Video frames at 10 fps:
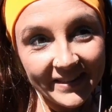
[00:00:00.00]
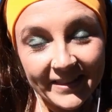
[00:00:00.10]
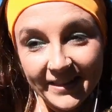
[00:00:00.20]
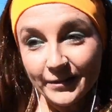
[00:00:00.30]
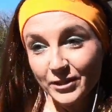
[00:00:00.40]

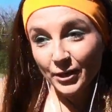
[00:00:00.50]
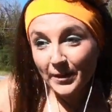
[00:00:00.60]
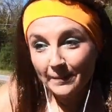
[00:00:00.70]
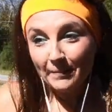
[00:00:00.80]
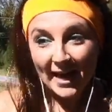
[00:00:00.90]
They're two
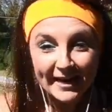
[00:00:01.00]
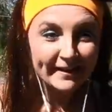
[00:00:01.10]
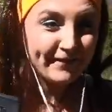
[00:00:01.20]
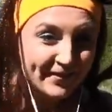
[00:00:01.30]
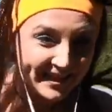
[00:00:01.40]

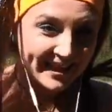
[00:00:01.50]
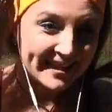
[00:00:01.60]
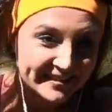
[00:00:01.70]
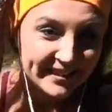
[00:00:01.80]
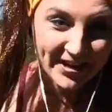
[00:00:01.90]
competitive
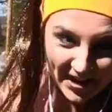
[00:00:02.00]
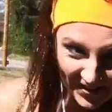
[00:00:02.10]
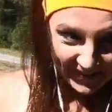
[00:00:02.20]
things, you know?